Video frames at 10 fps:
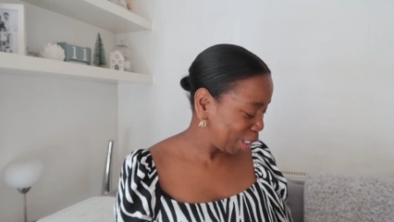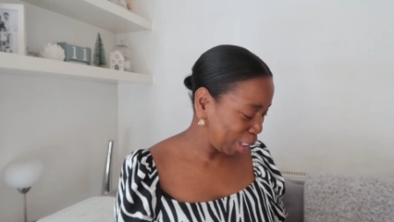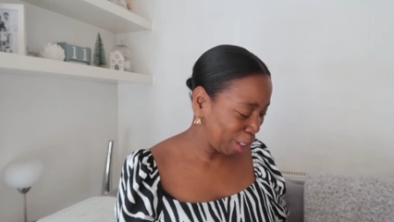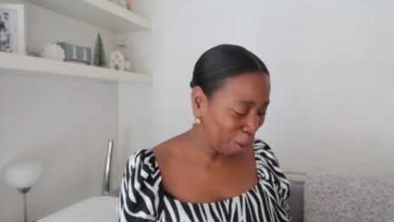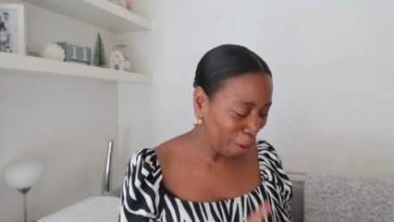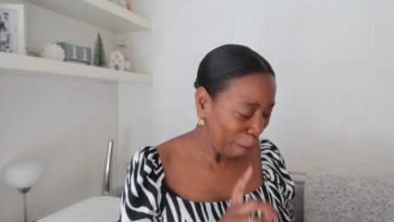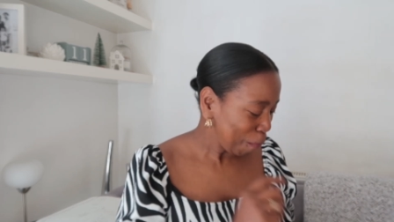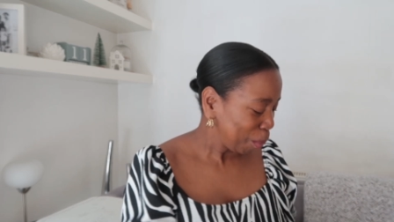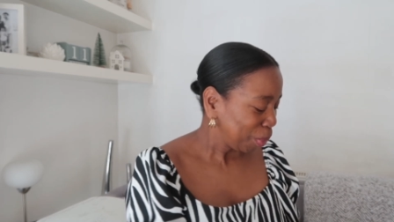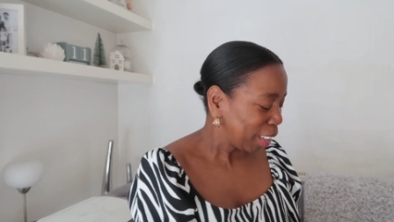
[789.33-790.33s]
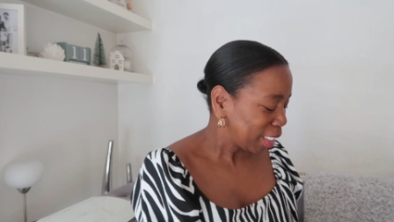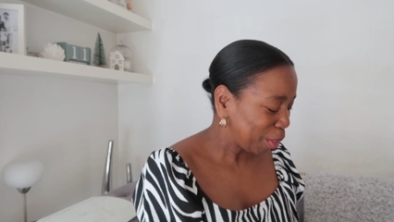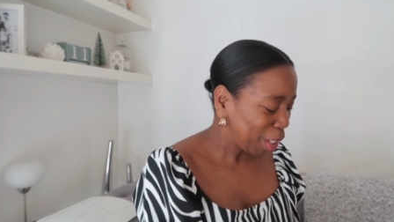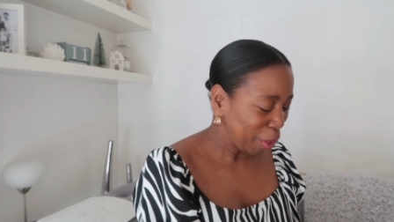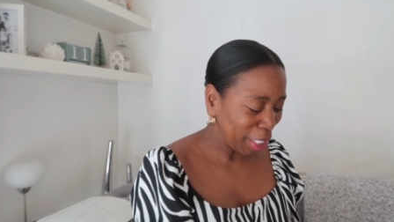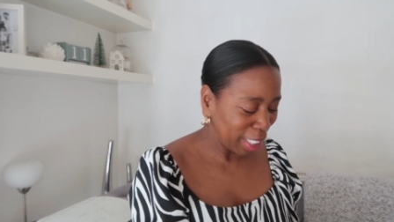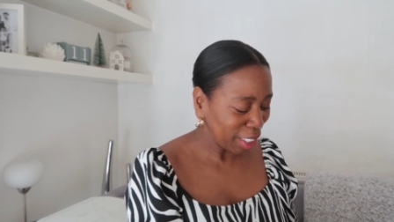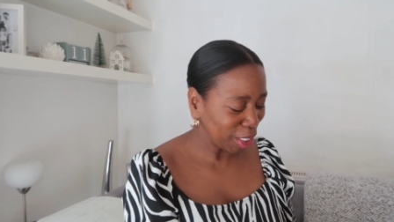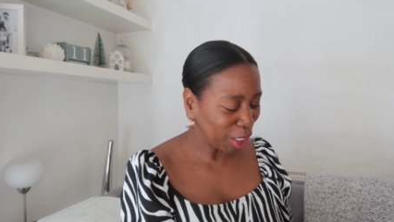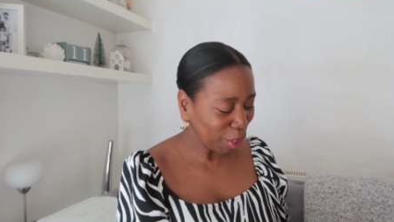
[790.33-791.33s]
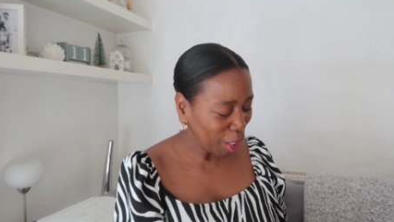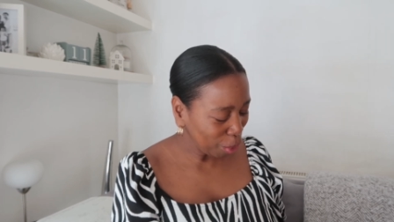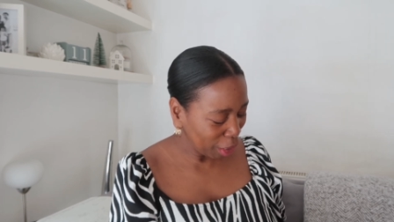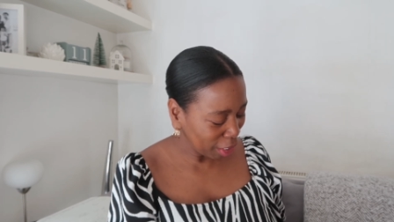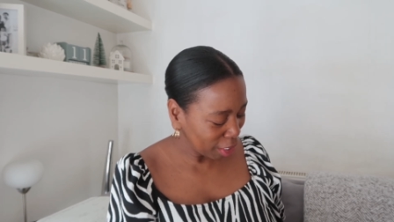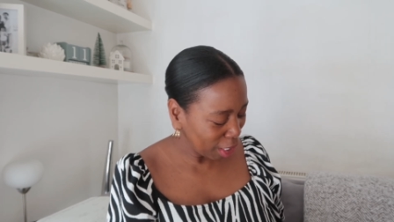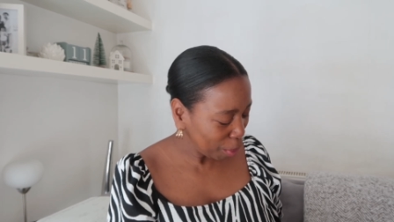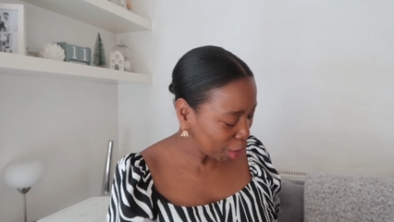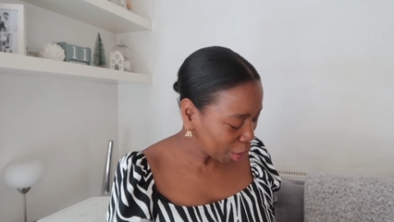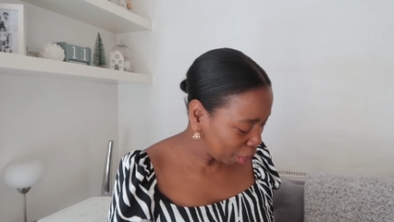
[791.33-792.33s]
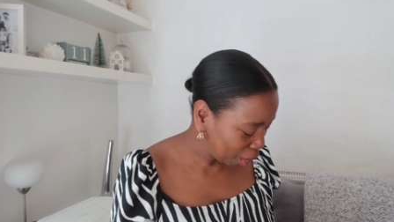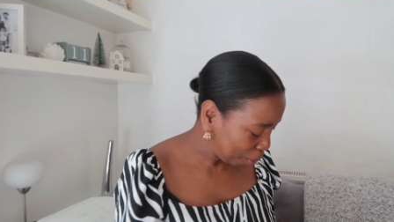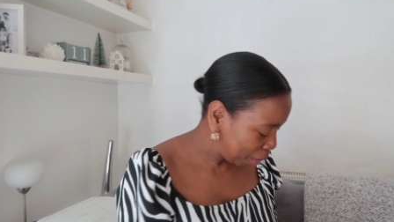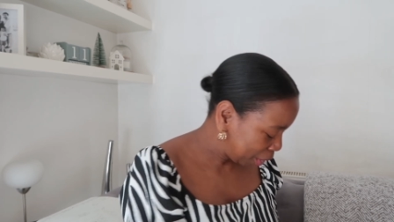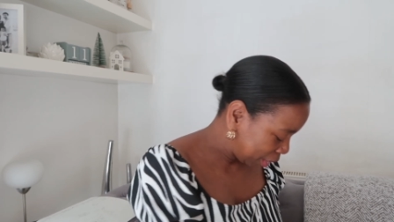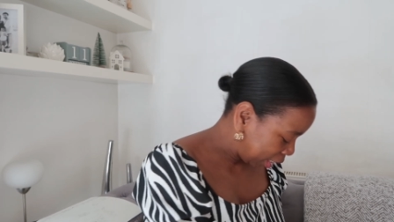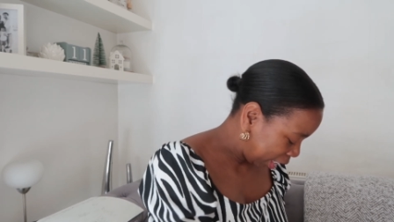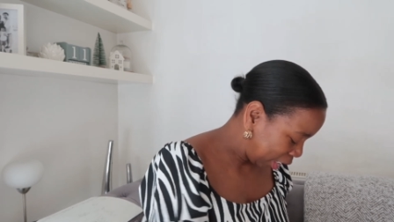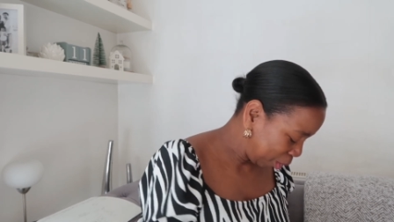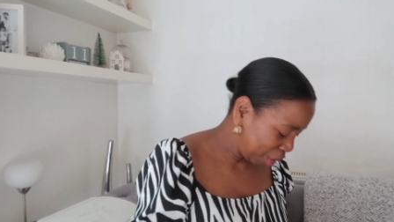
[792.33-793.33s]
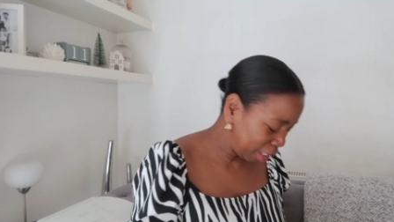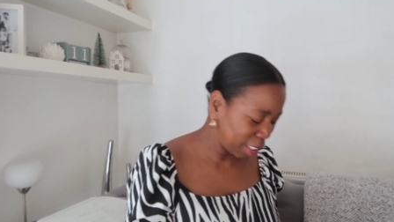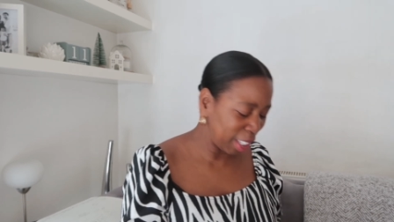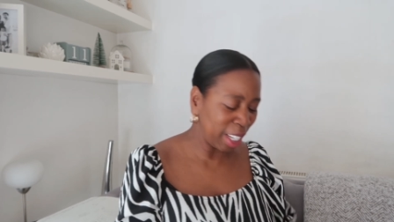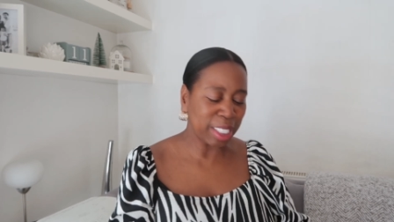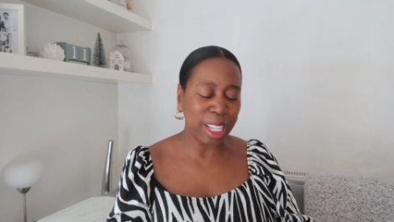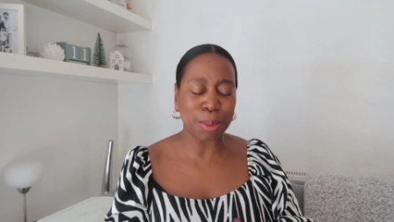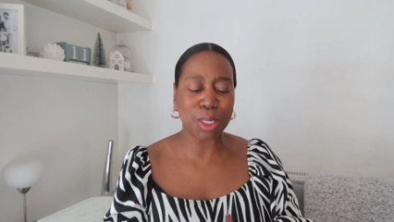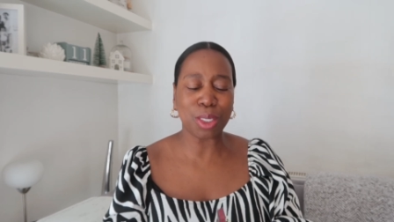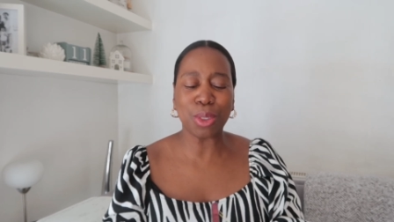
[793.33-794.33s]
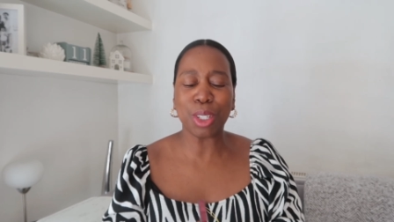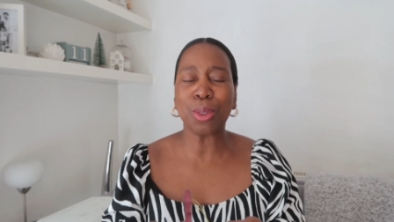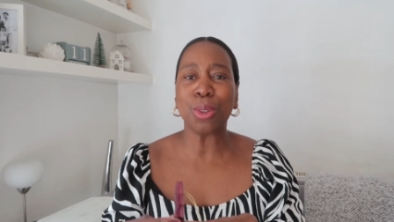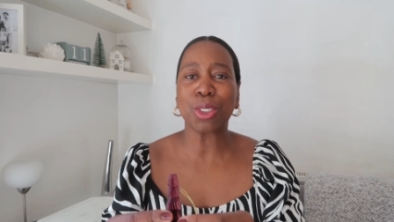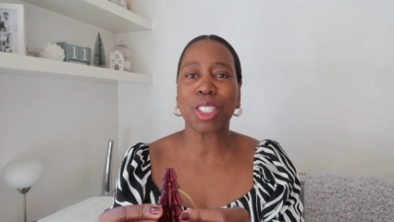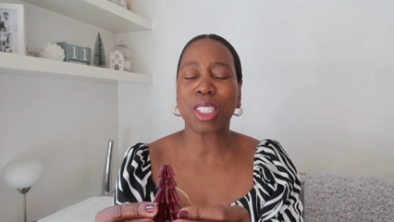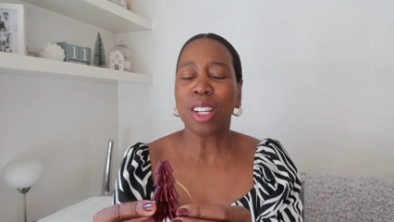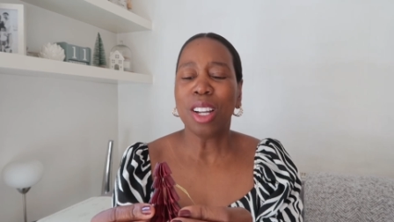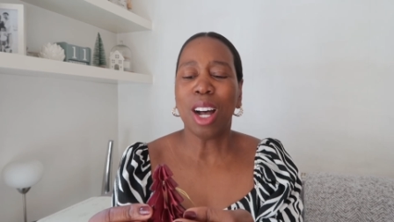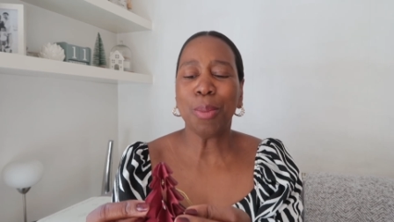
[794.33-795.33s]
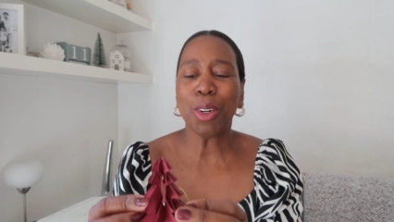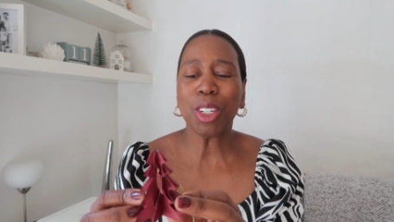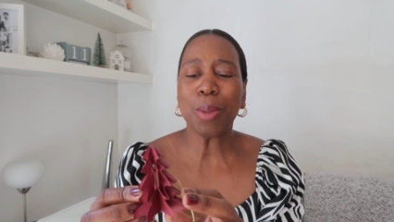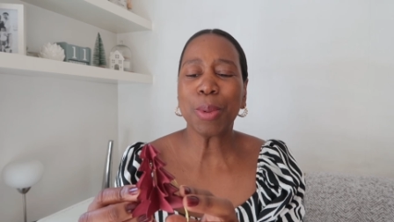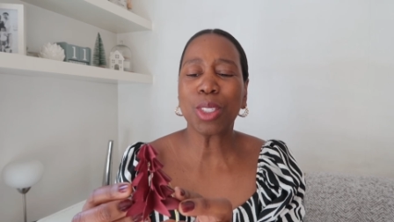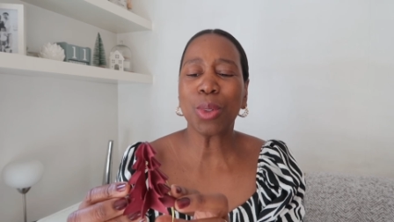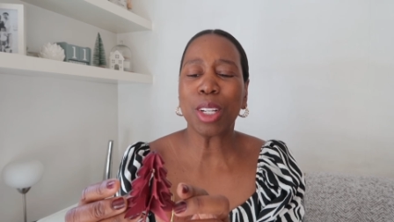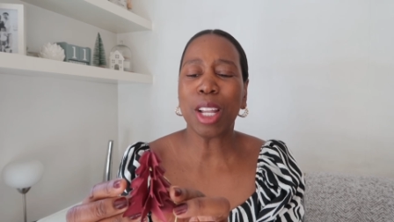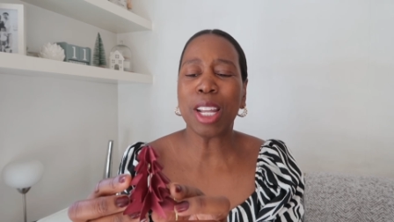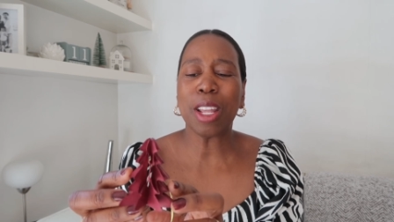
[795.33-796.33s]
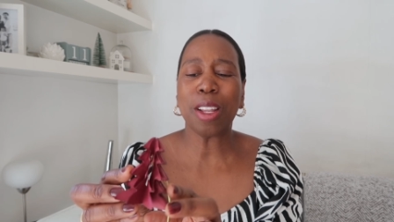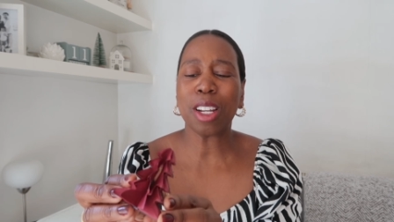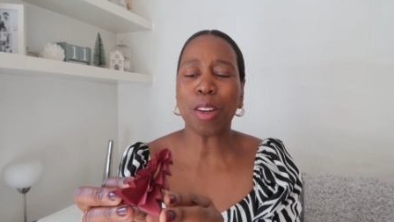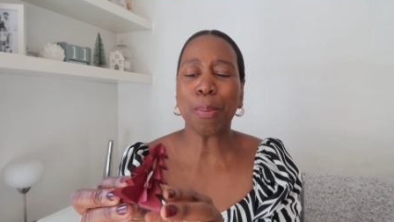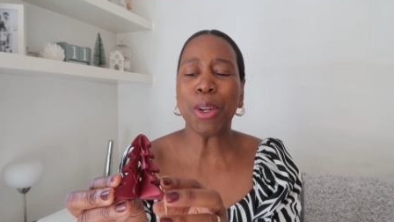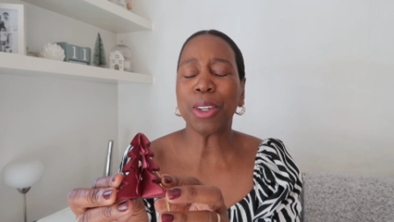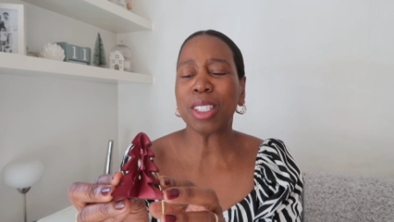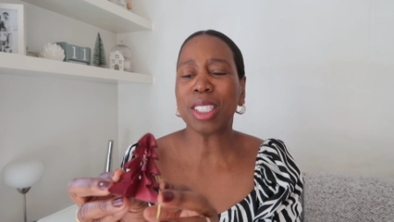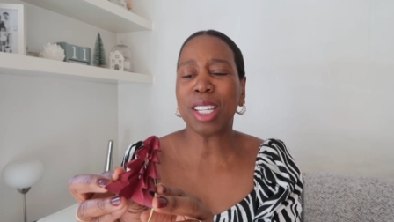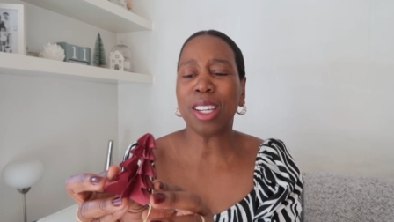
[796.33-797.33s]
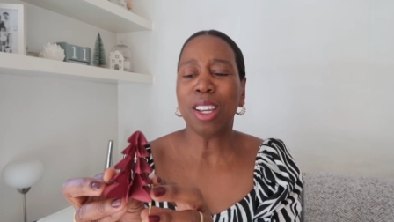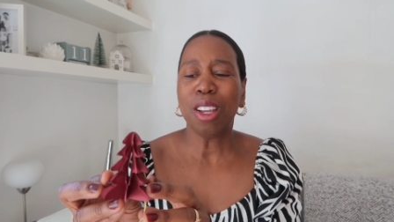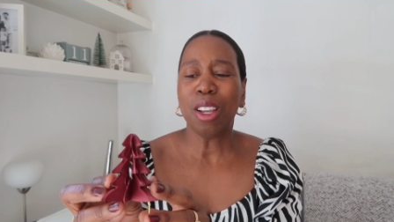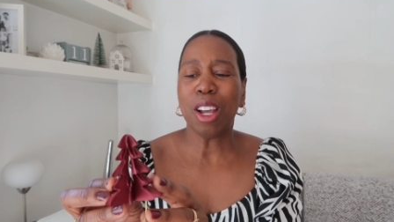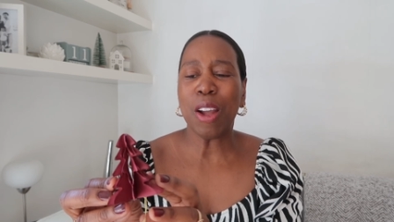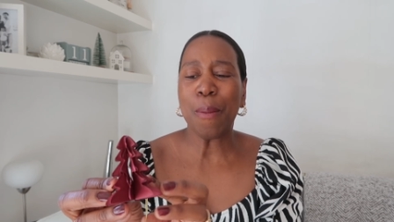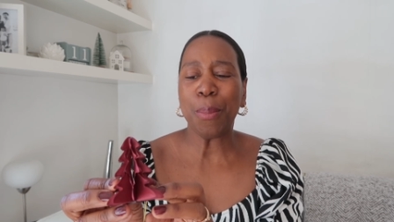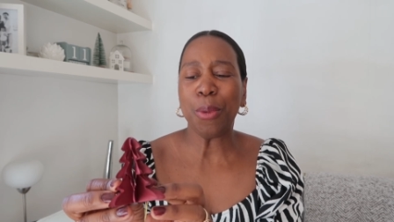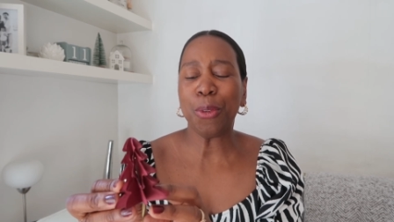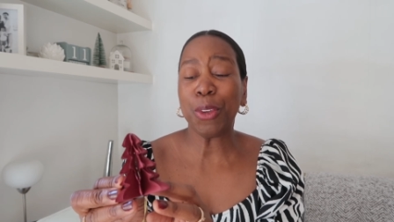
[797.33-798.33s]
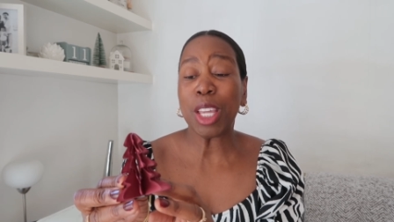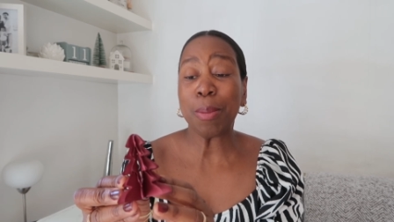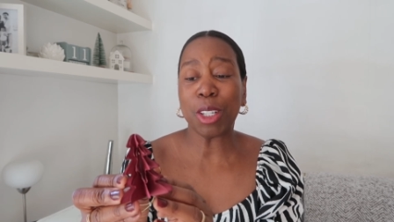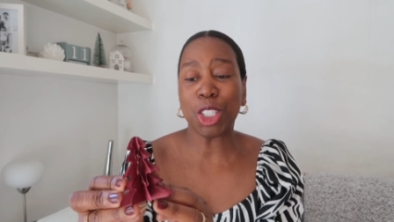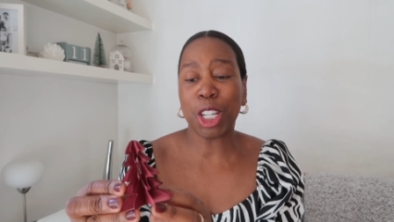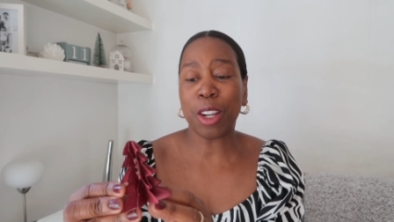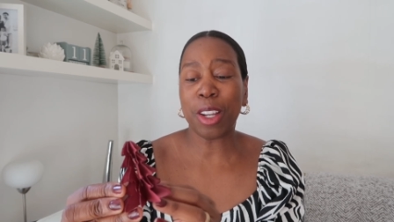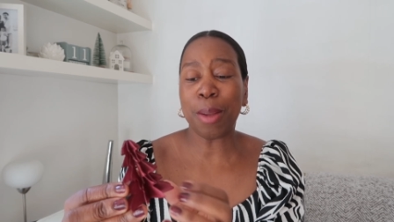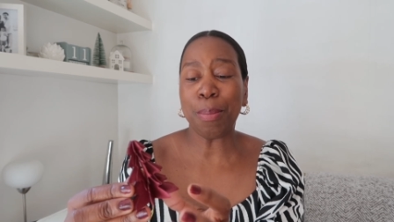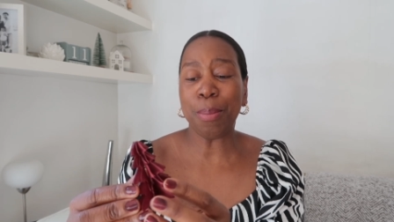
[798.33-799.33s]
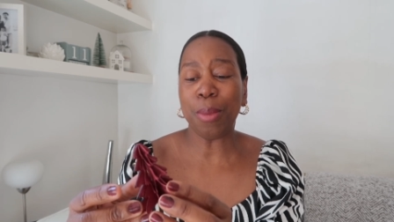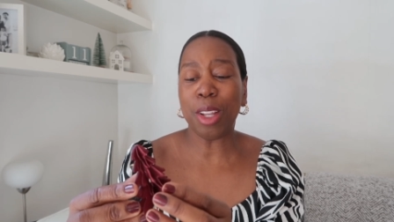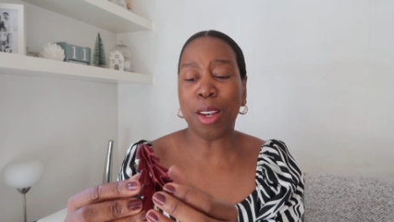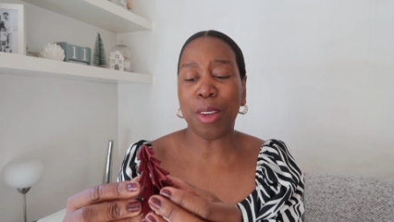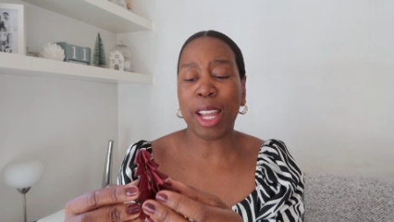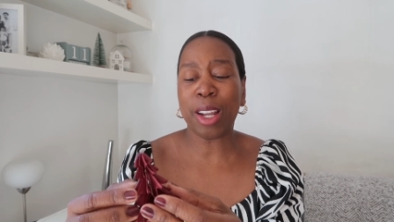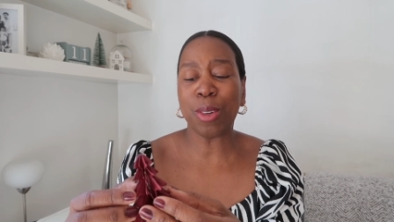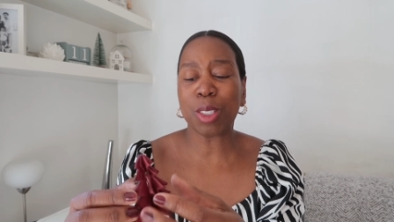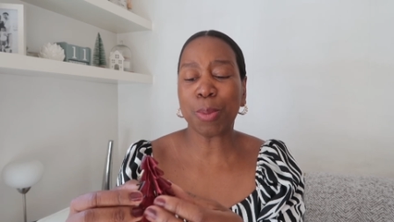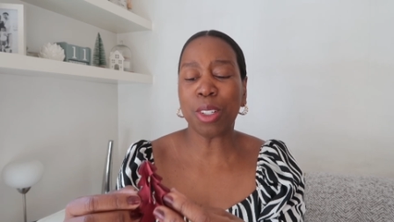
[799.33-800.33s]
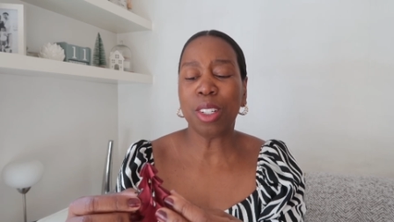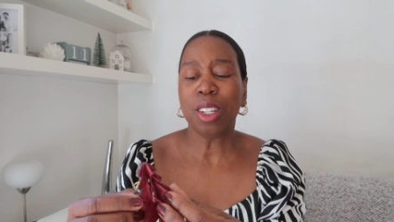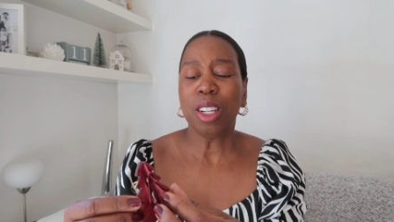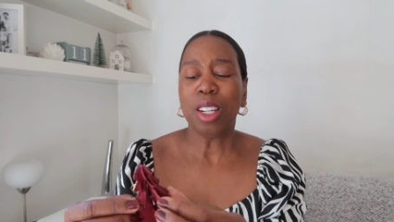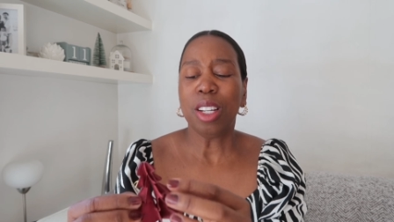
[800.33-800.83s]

on the channel. So anyways, that's the green ones. Let me show you the burgundy color one because it is absolutely gorgeous. I'm not going to be doing any kind of burgundy um, theme this year in, in the house, but